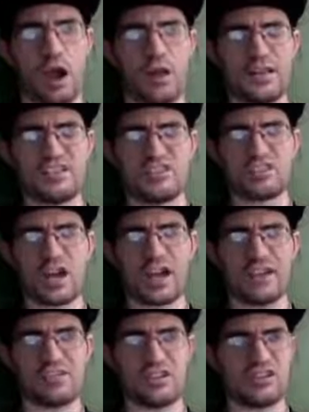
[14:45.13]
Ollie
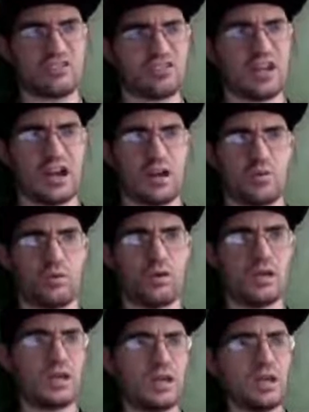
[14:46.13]
Sykes is now
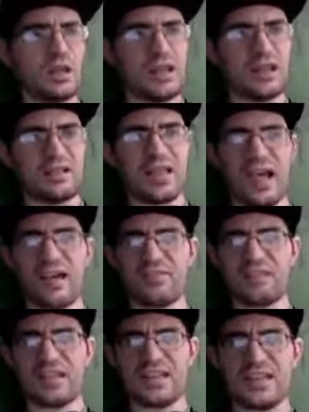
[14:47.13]

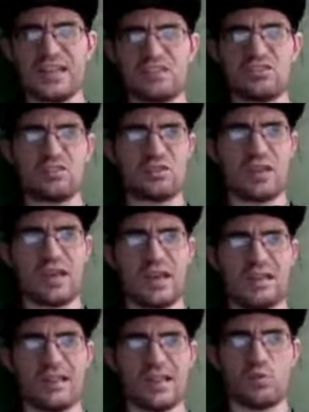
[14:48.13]
heavily into
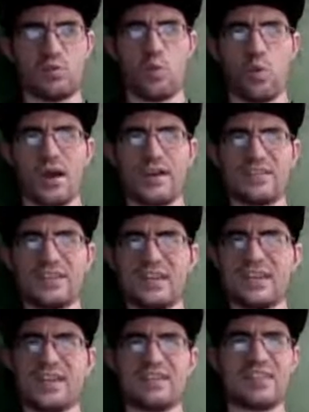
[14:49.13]
was and
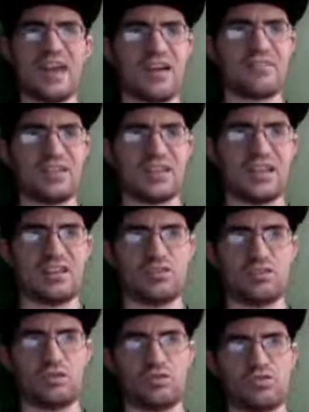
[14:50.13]
is heavily
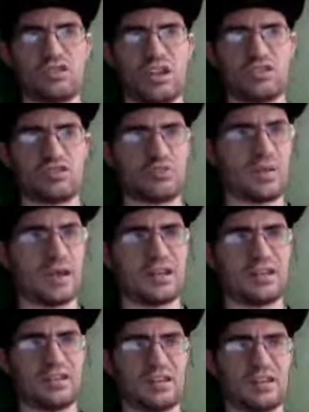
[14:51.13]
into Chester
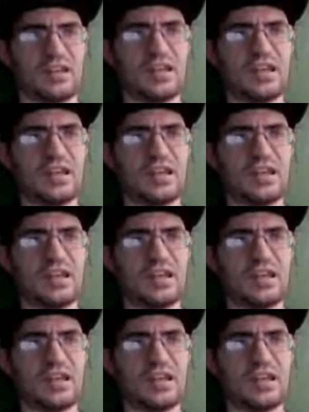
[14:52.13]
Bennington.